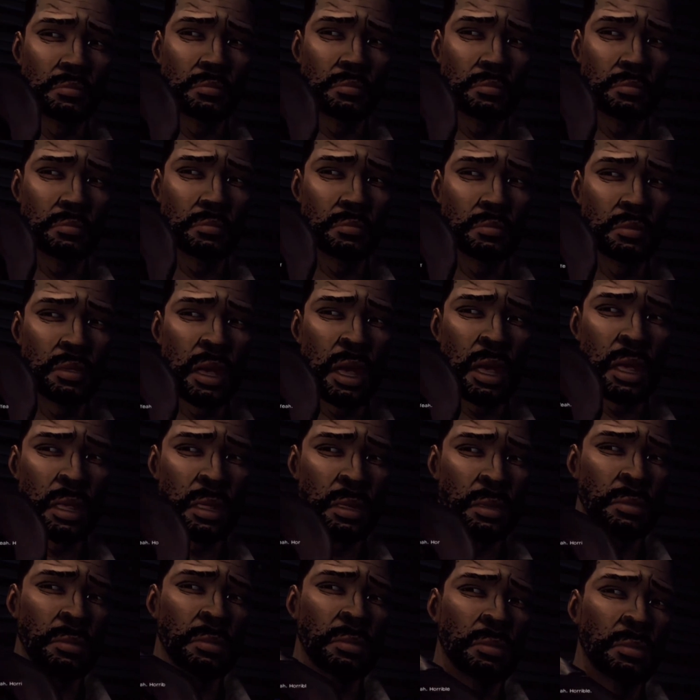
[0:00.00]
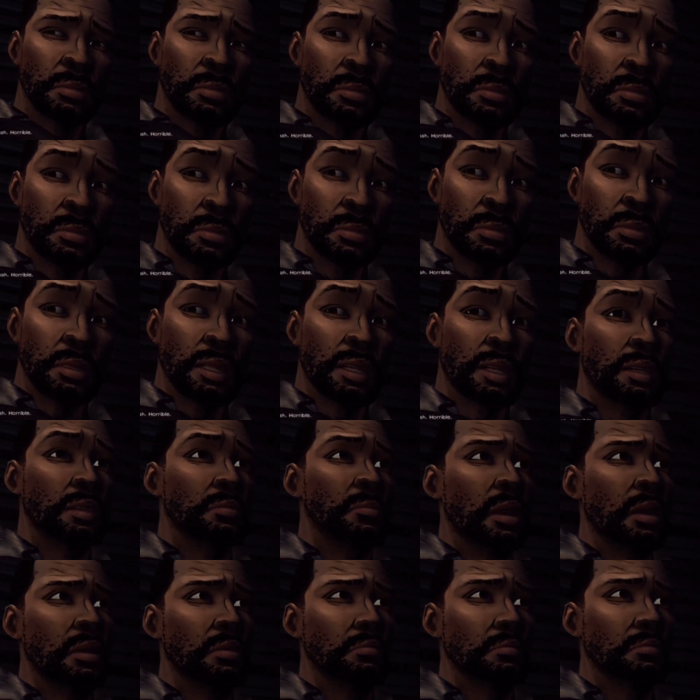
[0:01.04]
See, from the
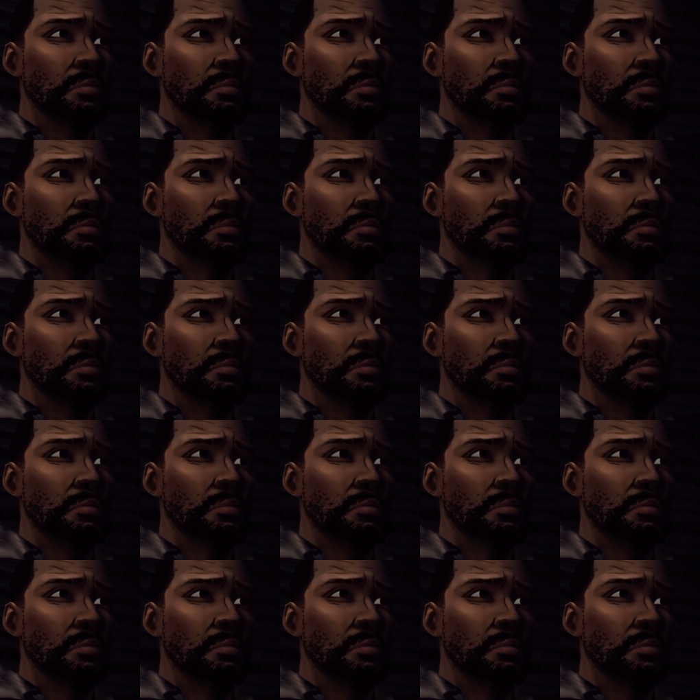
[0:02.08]
show,